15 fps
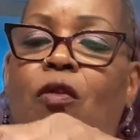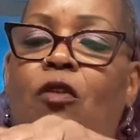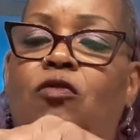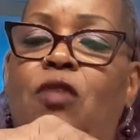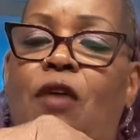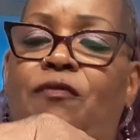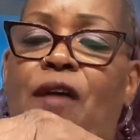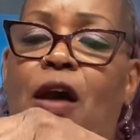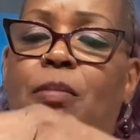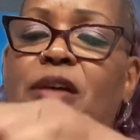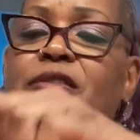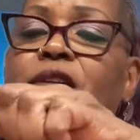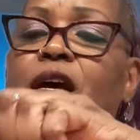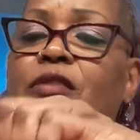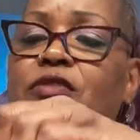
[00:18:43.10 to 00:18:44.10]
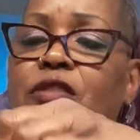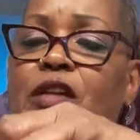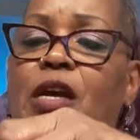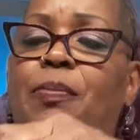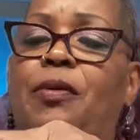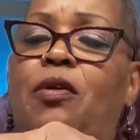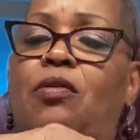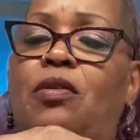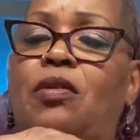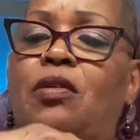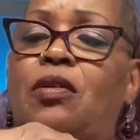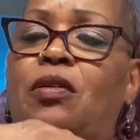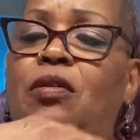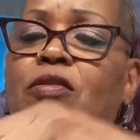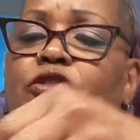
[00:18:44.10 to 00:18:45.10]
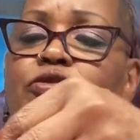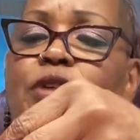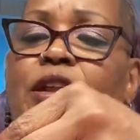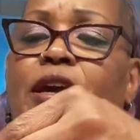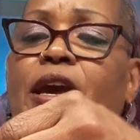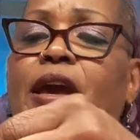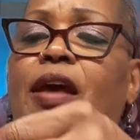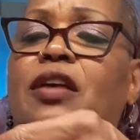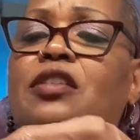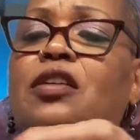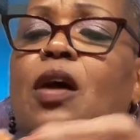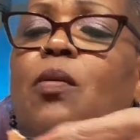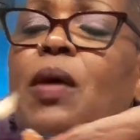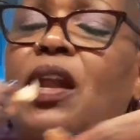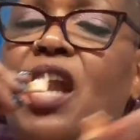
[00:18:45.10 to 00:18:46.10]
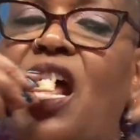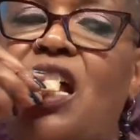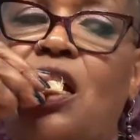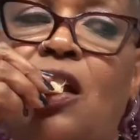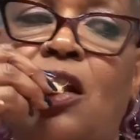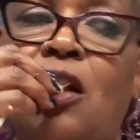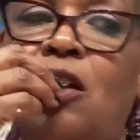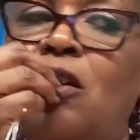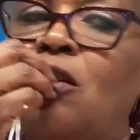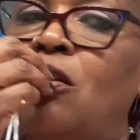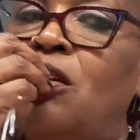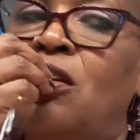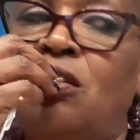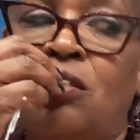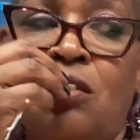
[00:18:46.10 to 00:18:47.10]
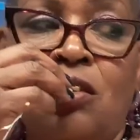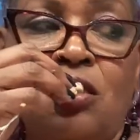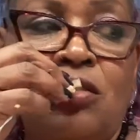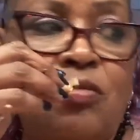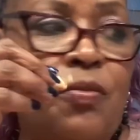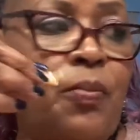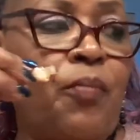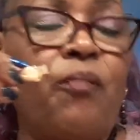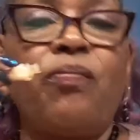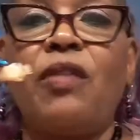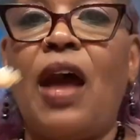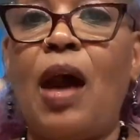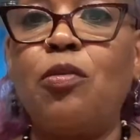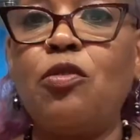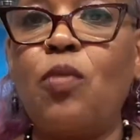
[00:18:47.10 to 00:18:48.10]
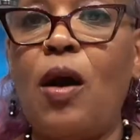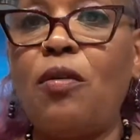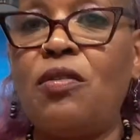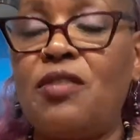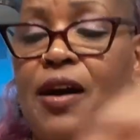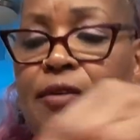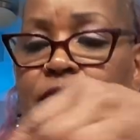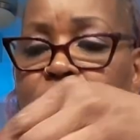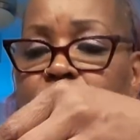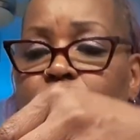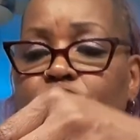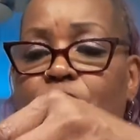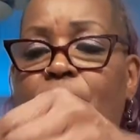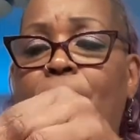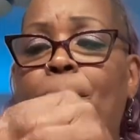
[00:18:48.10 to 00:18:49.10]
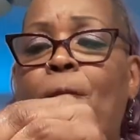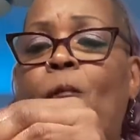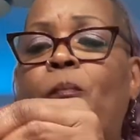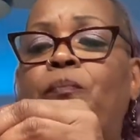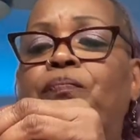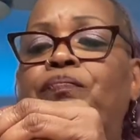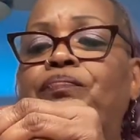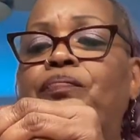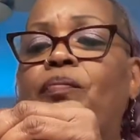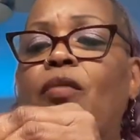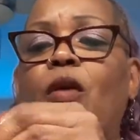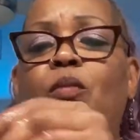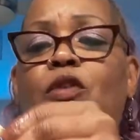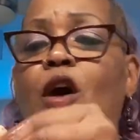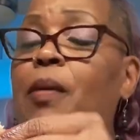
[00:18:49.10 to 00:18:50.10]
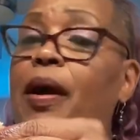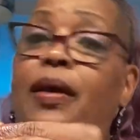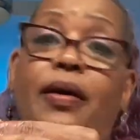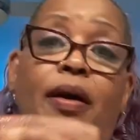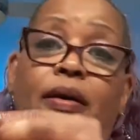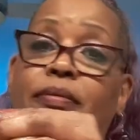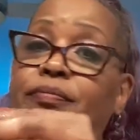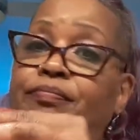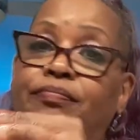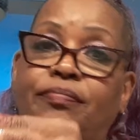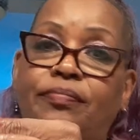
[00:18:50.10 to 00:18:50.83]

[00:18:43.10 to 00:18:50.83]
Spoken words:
found myself sleeping on a street again. So one day, I was walking down the street, nowhere to go,